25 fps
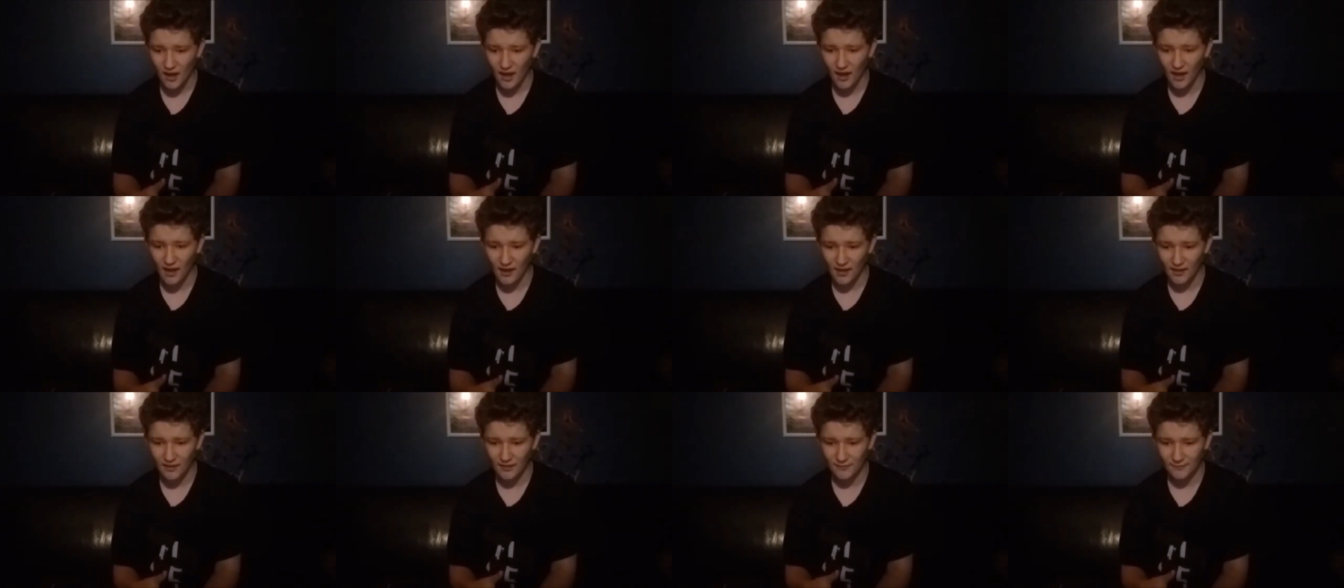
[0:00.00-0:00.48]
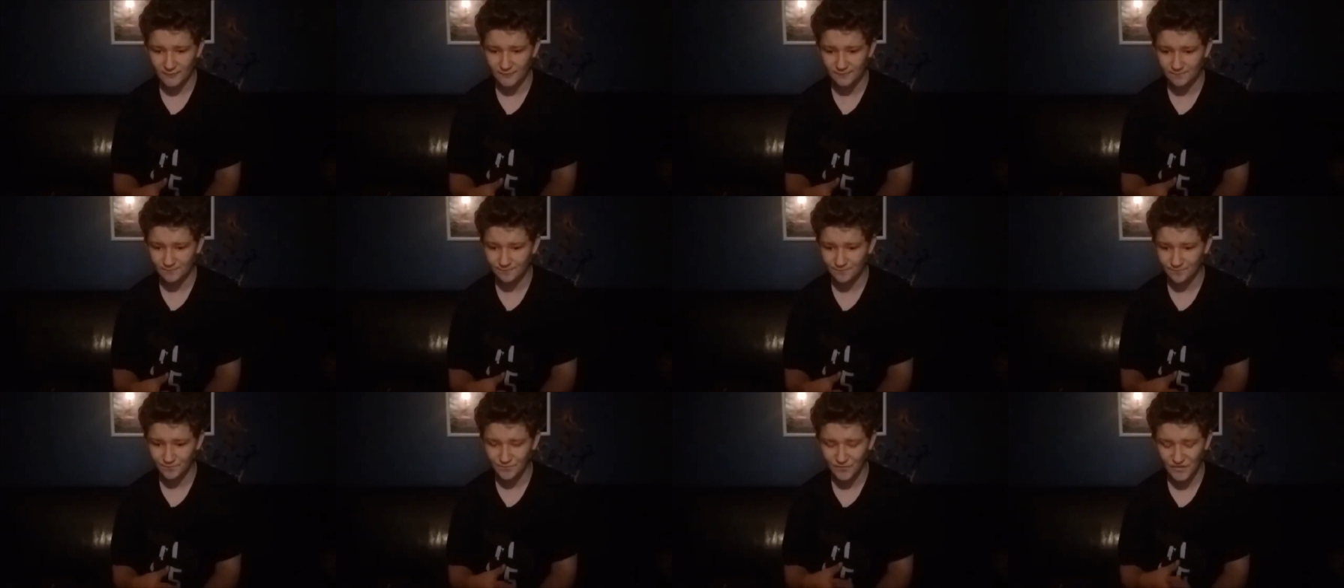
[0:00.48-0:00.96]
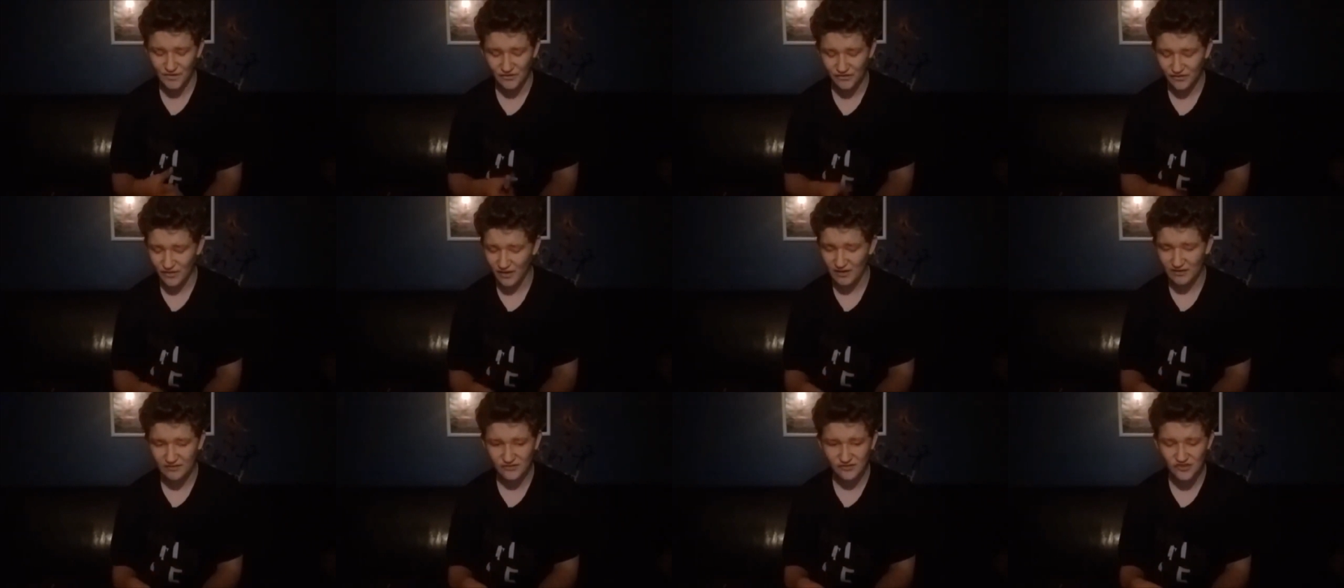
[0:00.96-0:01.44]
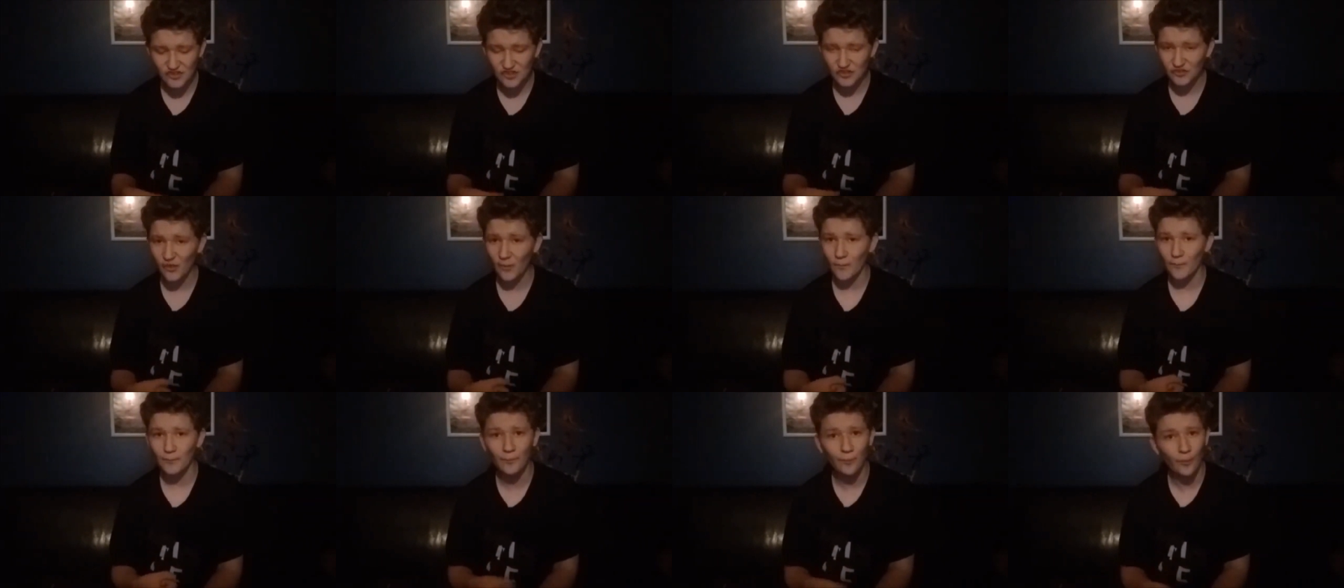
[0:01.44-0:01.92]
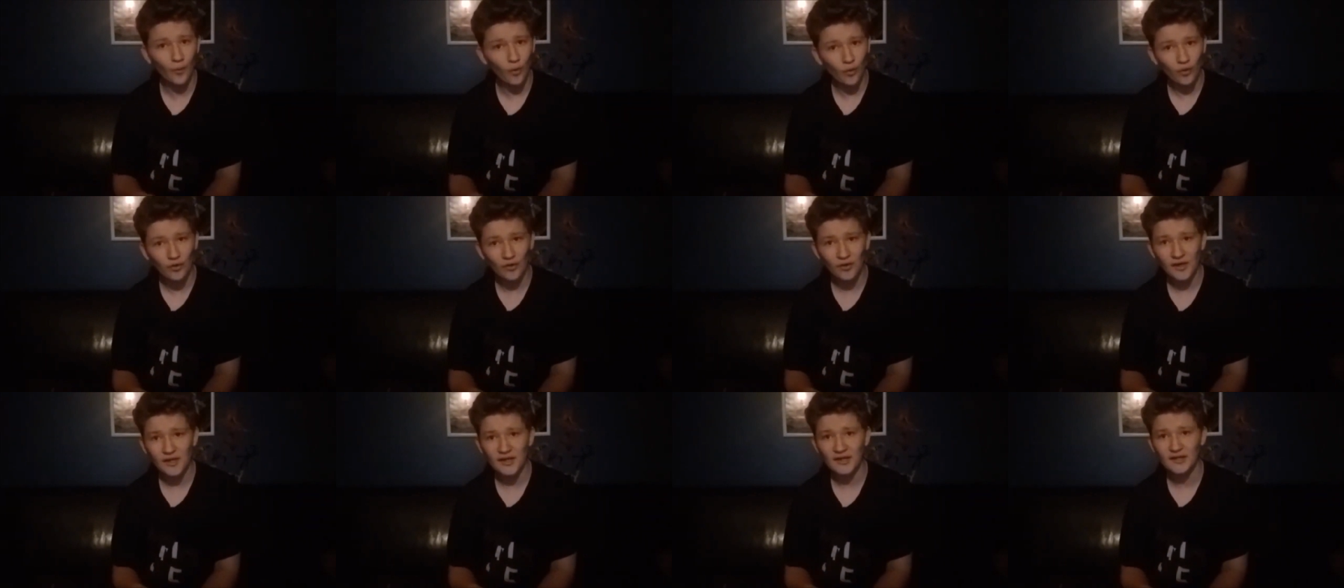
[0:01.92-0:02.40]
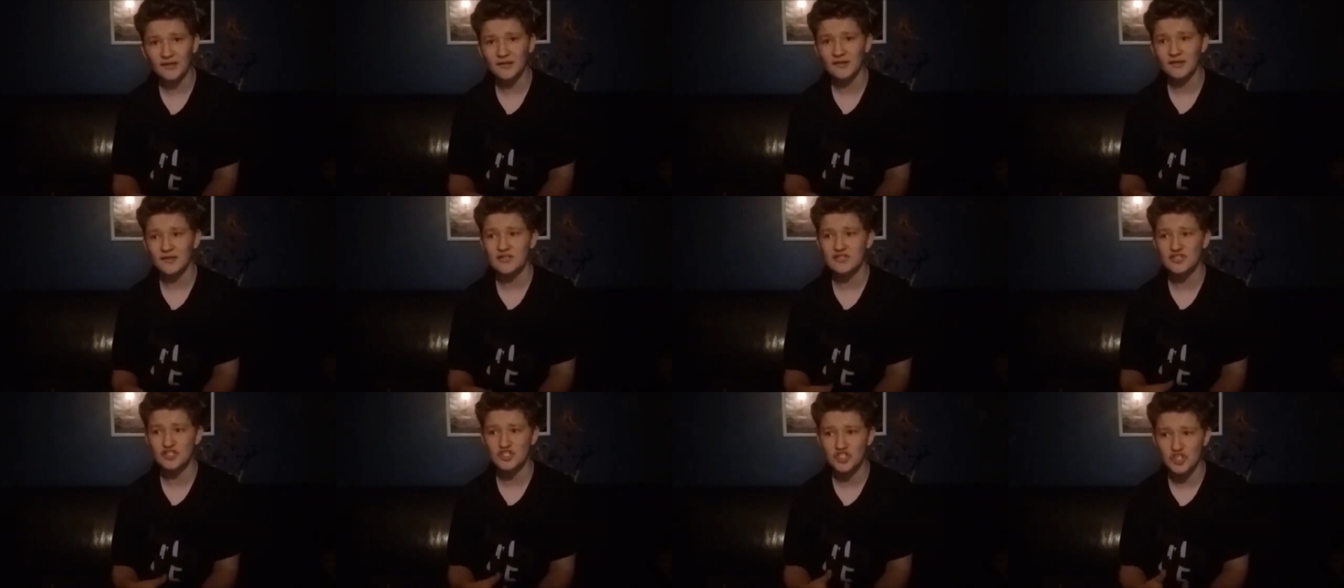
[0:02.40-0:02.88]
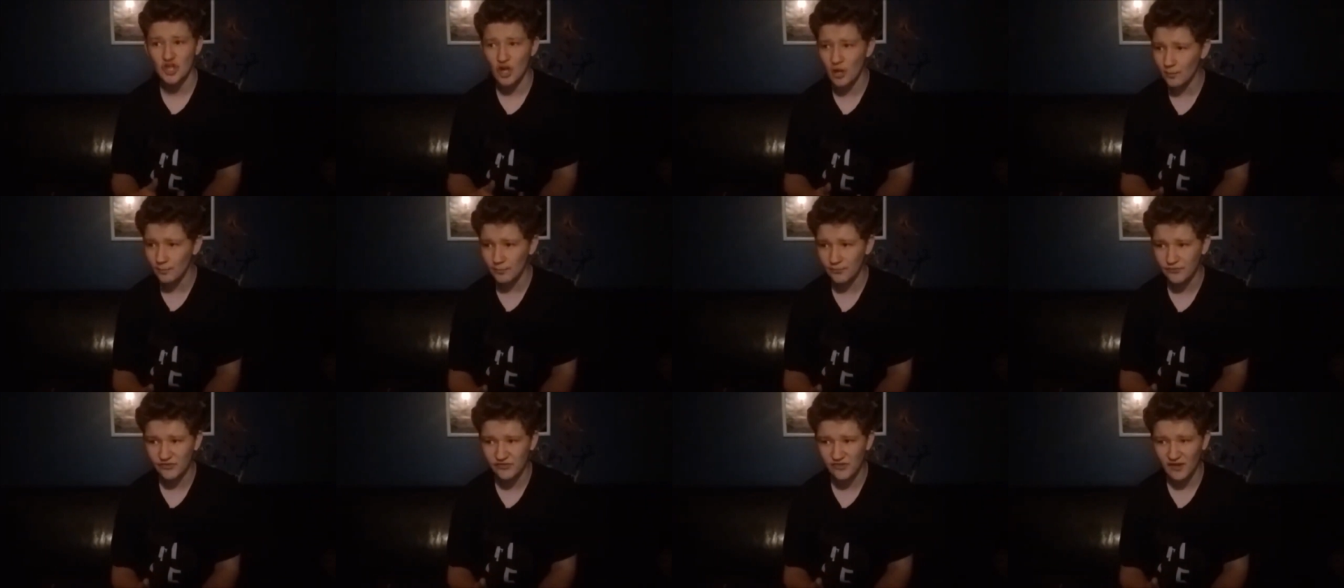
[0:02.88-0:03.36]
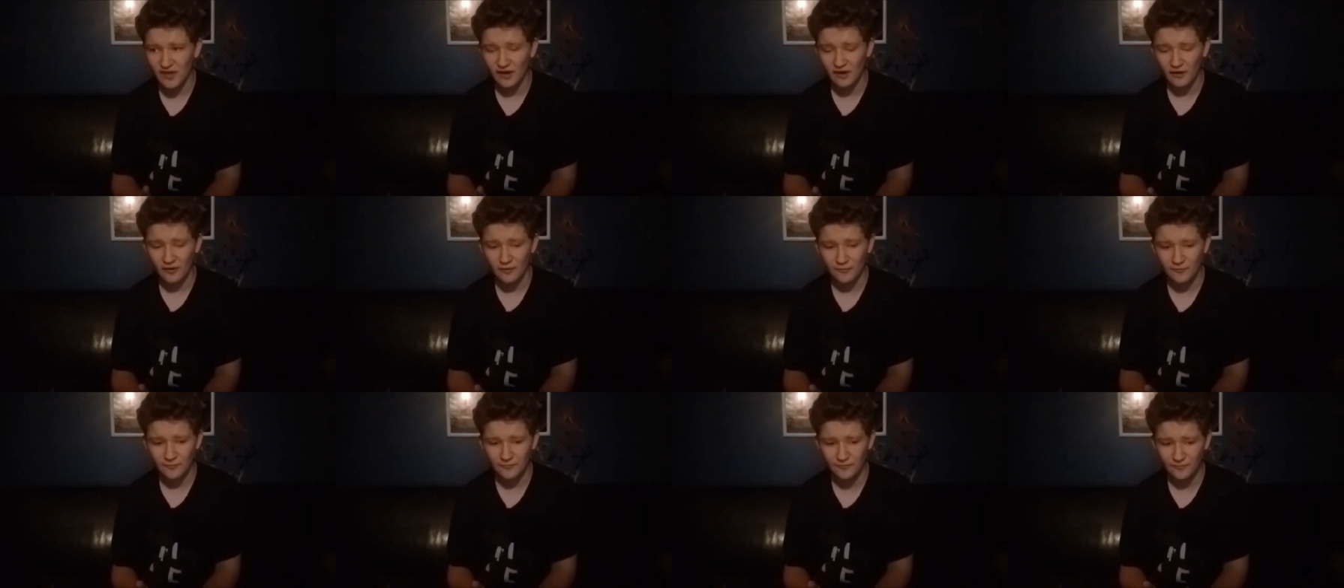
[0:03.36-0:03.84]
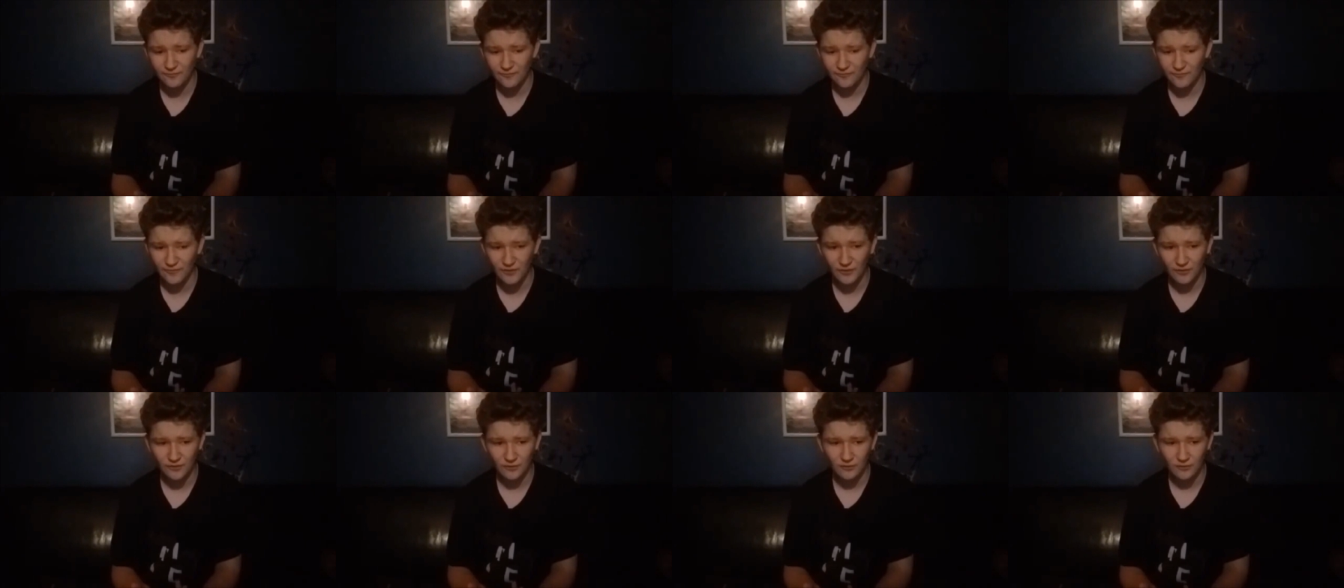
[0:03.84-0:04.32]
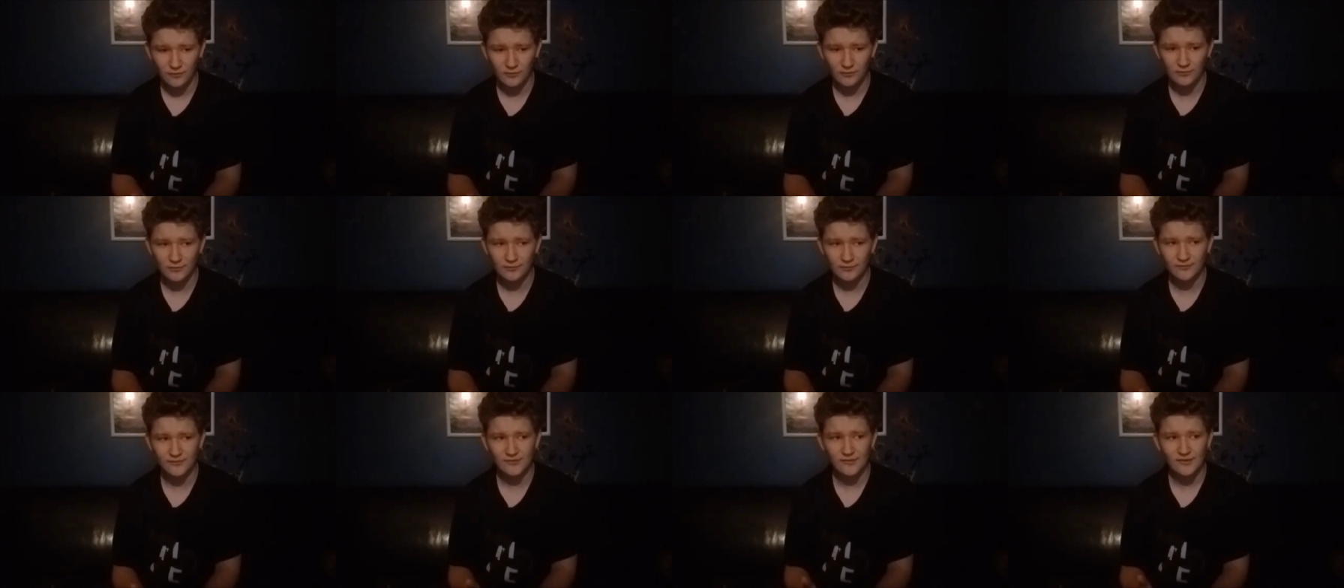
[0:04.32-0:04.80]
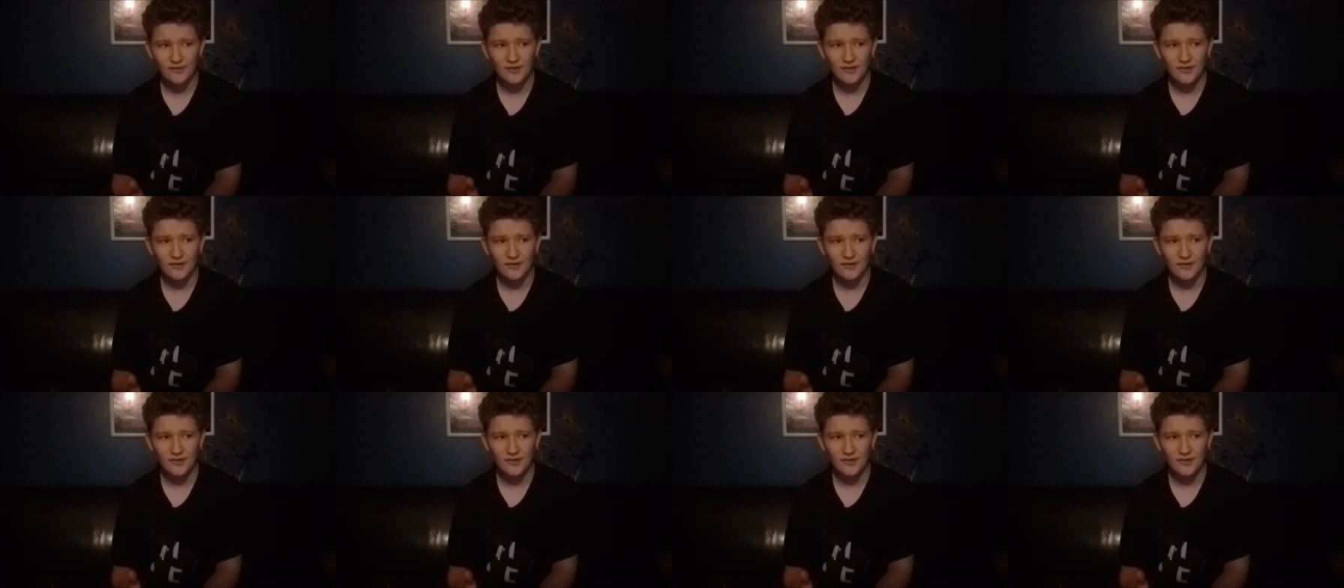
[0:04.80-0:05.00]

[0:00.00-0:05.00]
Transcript: Um, this, it's just a boring, jump scare-filled,